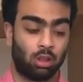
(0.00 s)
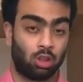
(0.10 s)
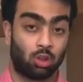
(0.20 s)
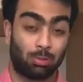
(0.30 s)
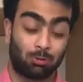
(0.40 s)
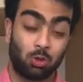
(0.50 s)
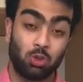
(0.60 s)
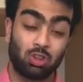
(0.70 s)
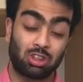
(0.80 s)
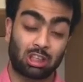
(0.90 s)
So before
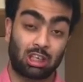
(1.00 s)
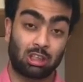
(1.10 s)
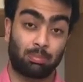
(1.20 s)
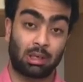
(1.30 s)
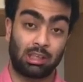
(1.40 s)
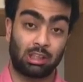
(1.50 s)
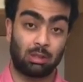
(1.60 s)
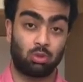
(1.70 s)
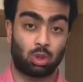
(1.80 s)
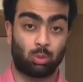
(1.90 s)
you start a
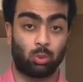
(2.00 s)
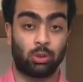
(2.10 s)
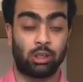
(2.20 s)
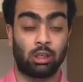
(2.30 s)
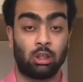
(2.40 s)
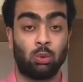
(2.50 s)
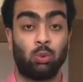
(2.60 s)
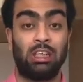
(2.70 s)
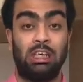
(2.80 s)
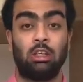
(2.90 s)
part-time job over here, you
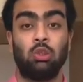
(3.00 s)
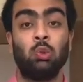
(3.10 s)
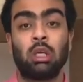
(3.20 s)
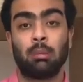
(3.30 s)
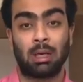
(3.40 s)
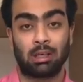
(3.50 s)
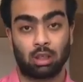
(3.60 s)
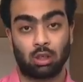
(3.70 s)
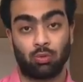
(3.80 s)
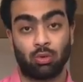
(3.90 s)
would need a UK bank
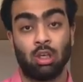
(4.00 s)
account